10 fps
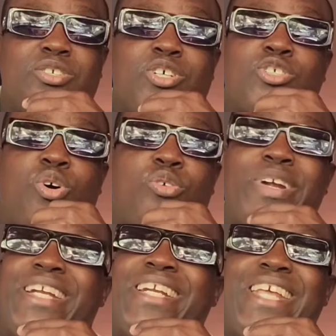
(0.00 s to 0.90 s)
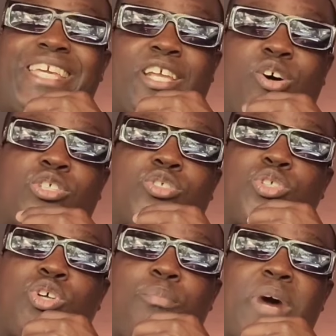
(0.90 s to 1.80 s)
ridiculous to
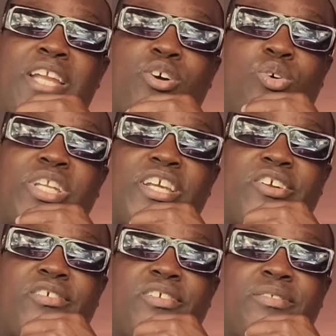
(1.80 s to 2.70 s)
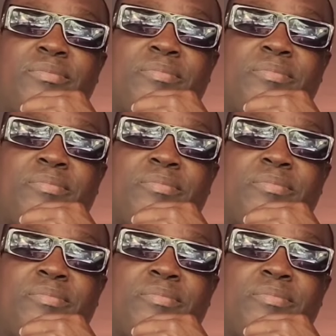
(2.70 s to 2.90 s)
somebody out there.